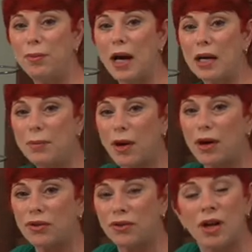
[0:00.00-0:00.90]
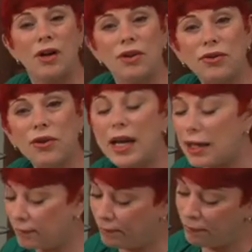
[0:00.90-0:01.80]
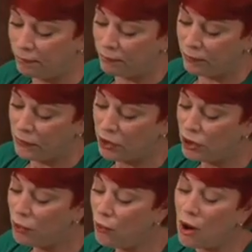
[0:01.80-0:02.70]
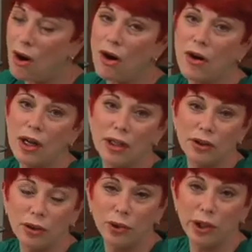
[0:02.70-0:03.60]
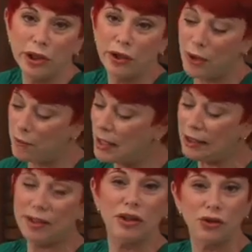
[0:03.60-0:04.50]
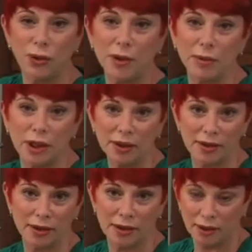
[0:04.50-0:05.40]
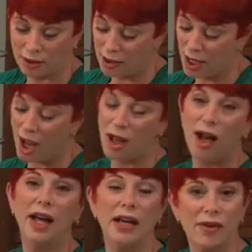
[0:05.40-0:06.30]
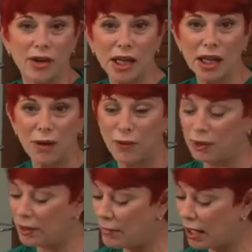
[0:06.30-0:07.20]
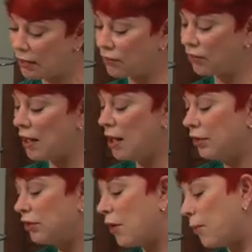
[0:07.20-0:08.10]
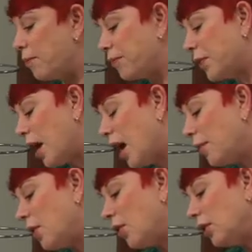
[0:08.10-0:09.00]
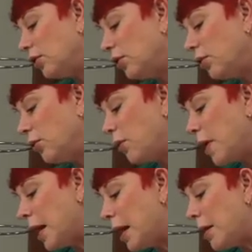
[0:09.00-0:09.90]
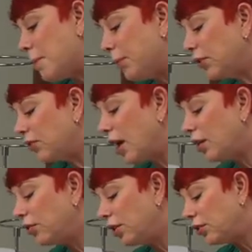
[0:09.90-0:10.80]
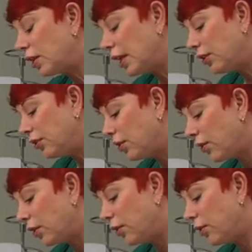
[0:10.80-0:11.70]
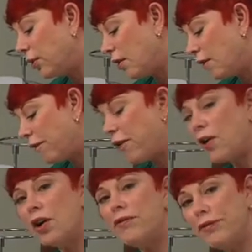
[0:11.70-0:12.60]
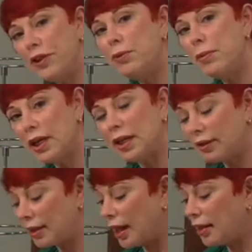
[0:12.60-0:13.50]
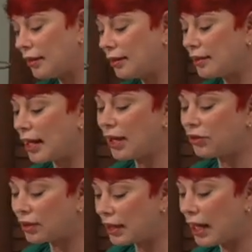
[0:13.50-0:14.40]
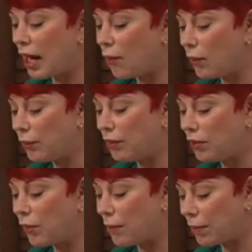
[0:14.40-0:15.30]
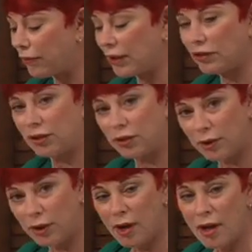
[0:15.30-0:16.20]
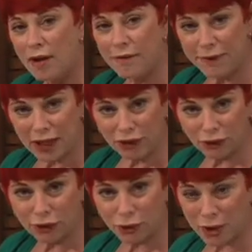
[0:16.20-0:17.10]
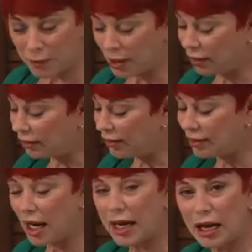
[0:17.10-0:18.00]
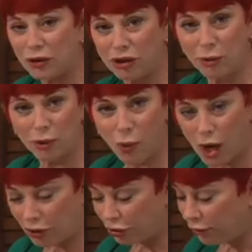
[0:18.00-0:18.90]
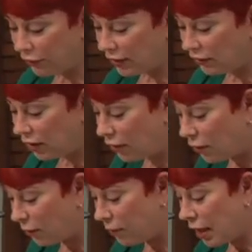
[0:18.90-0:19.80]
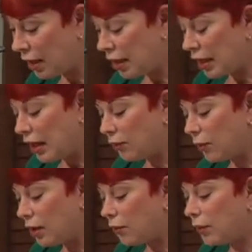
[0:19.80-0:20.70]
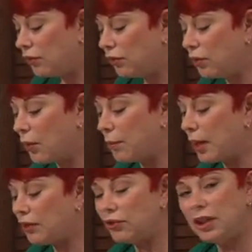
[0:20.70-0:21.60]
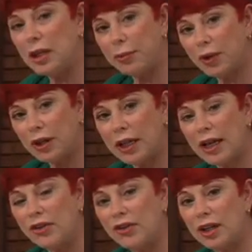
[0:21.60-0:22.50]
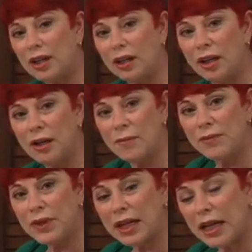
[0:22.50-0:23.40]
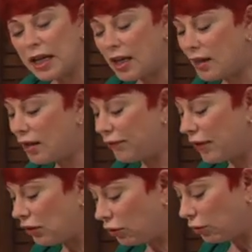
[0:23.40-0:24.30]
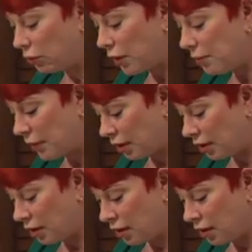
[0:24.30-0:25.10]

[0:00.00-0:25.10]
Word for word: body parts so that you are including your amazing treatment on everything that really matters. So I'm going to massage this cleansing oil for a few minutes. Again, this is actually how we would do our professional facial treatment. This is not how she would wash her face at home. And we always do a much deeper cleansing in the facial treatment